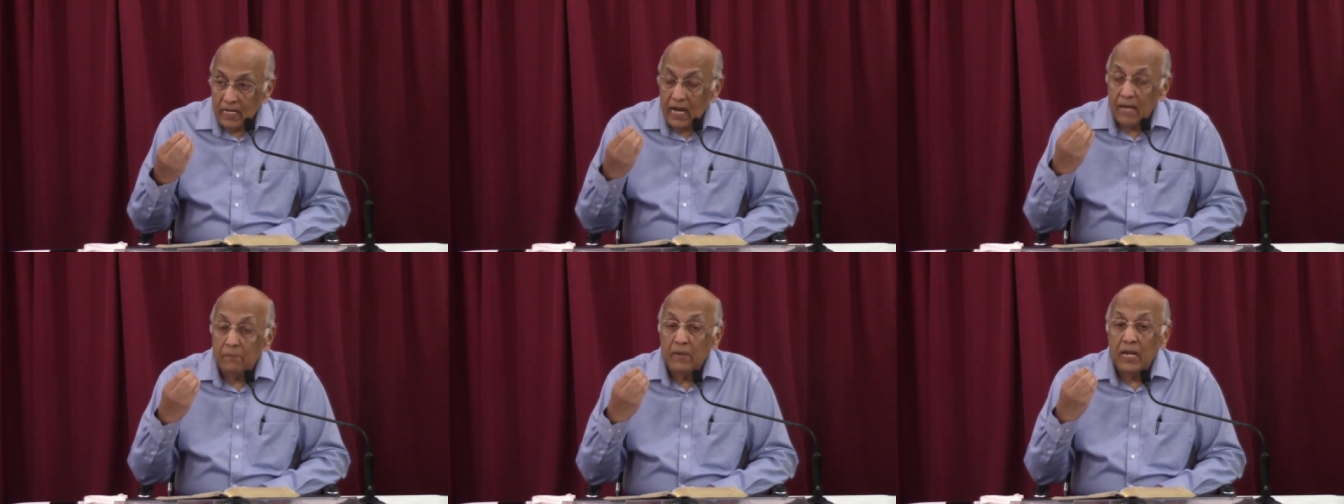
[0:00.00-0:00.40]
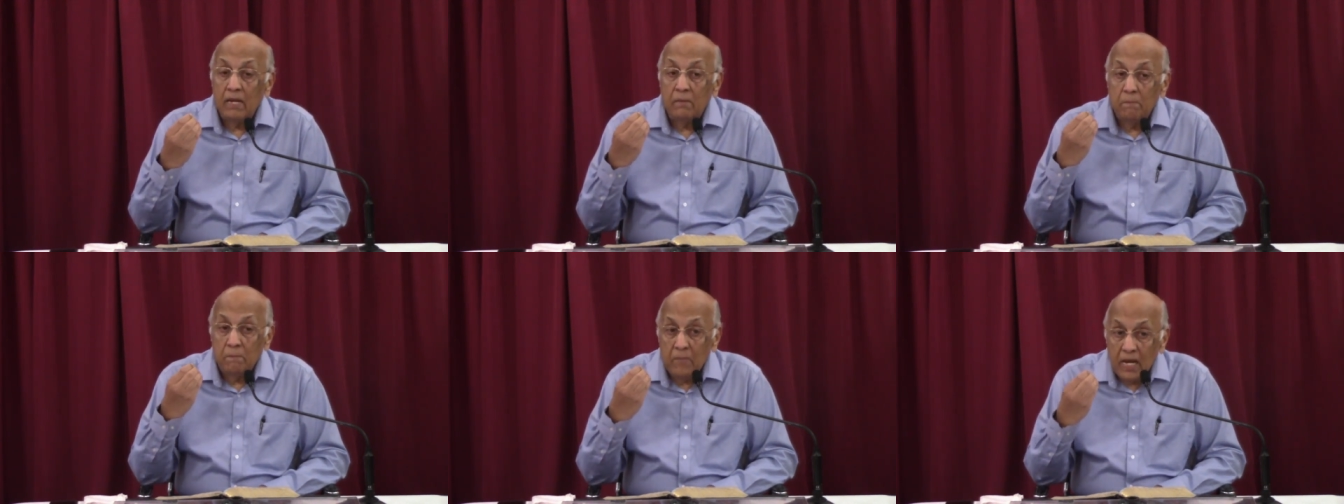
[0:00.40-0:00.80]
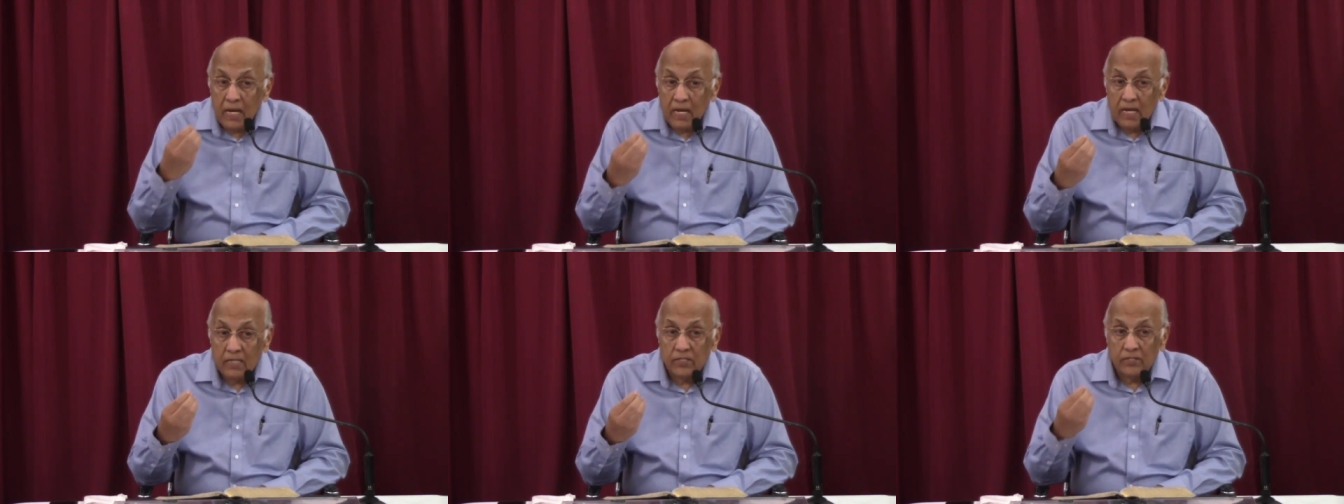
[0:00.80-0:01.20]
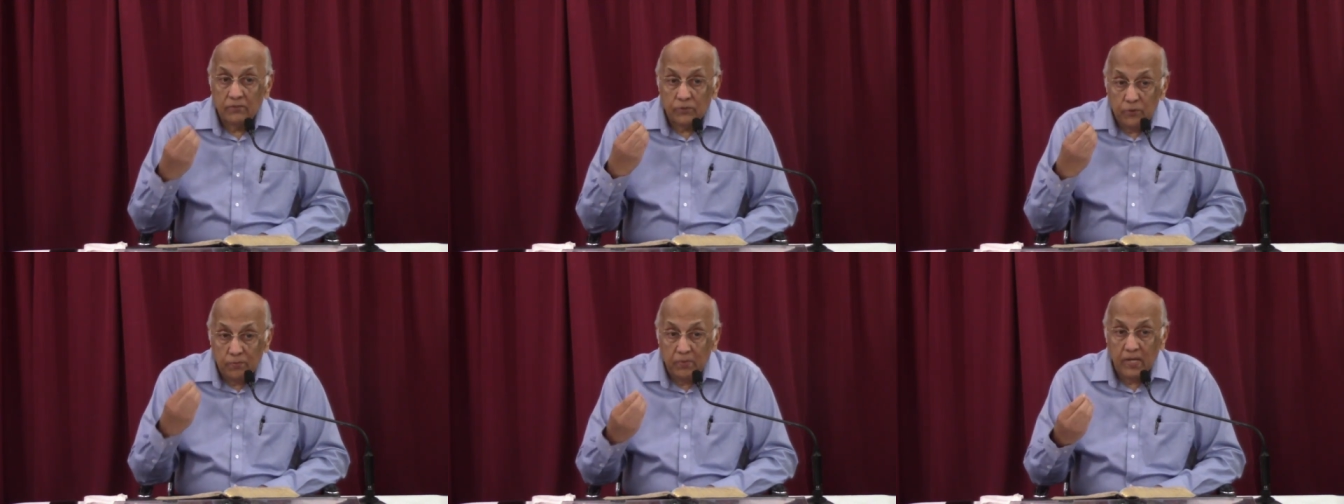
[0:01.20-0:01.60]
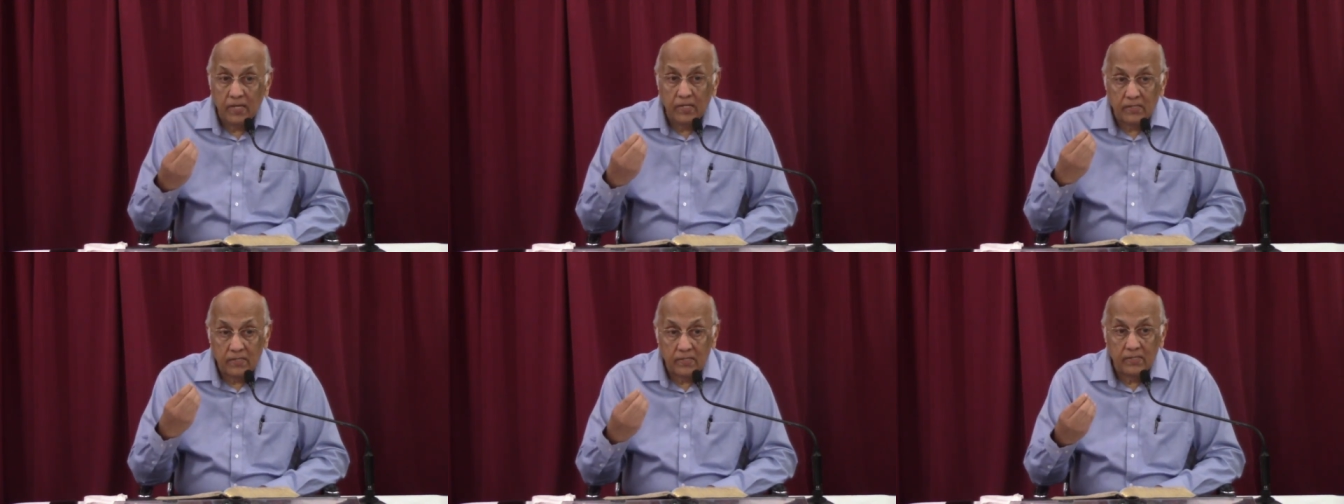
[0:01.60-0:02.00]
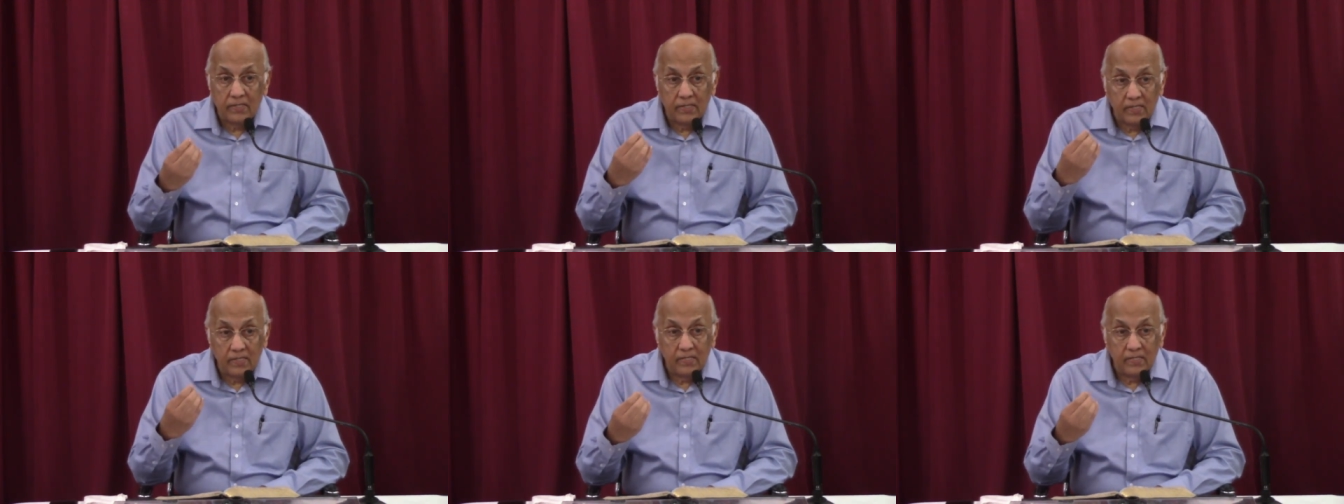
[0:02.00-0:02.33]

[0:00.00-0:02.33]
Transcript: and i mean millions of rupees